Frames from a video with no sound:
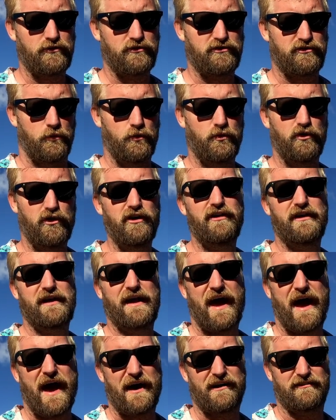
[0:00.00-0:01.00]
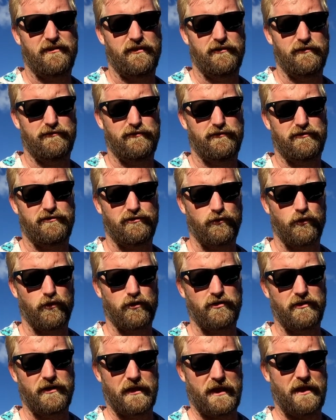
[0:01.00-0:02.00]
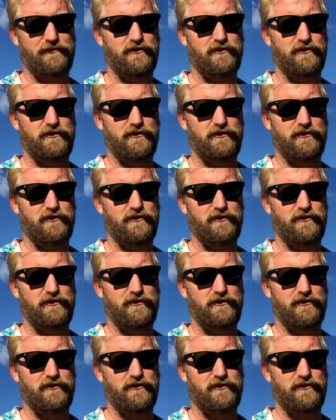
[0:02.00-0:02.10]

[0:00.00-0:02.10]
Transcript: some really active snorkeling.